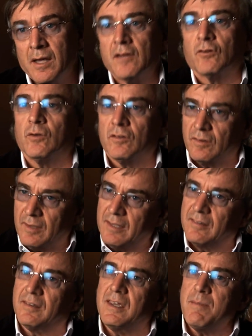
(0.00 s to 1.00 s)
So it's,
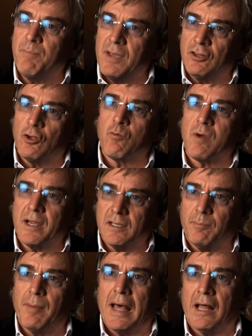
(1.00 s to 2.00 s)
it's keeping the
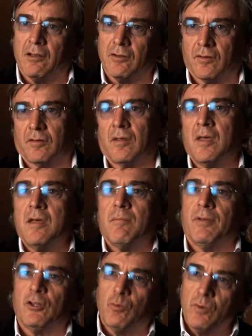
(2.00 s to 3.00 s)
right balance
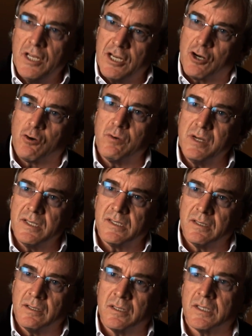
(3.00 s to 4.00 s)
between
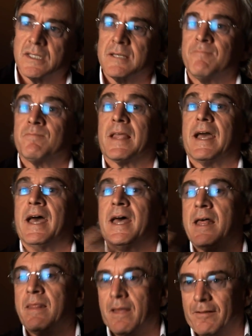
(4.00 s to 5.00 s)
craziness
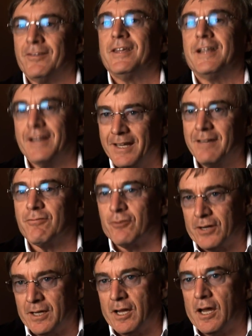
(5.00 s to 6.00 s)
and
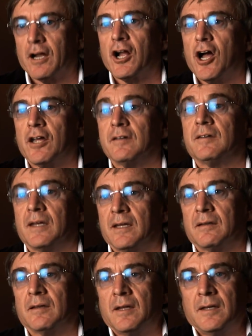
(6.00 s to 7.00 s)
delivering a
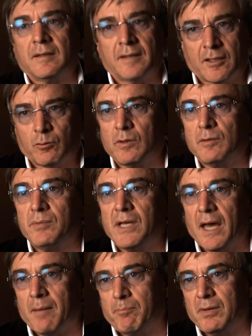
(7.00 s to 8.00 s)
content that will be
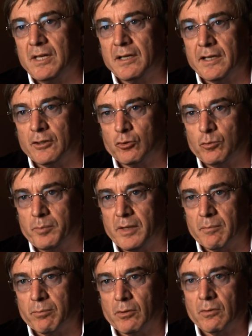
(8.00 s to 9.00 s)
appealing to
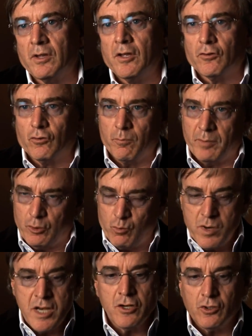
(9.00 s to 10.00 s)
people. So
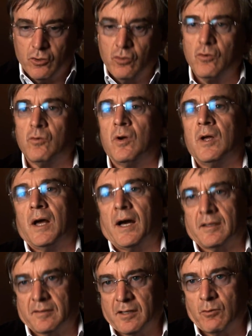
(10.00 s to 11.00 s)
between the two,
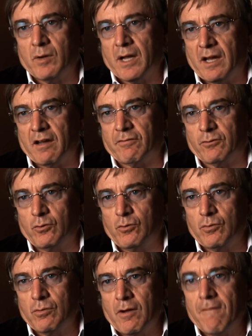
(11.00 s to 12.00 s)
I think we have
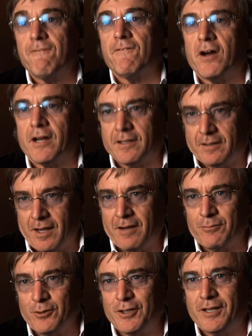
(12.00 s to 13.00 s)
to fight
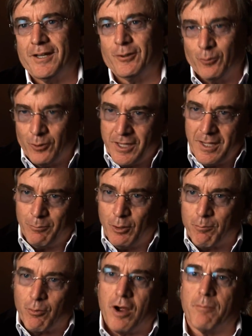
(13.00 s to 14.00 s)
every day to keep the
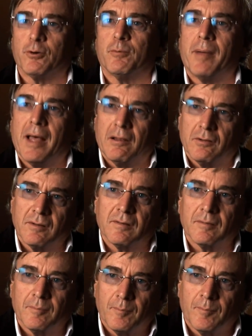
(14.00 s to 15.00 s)
proper balance.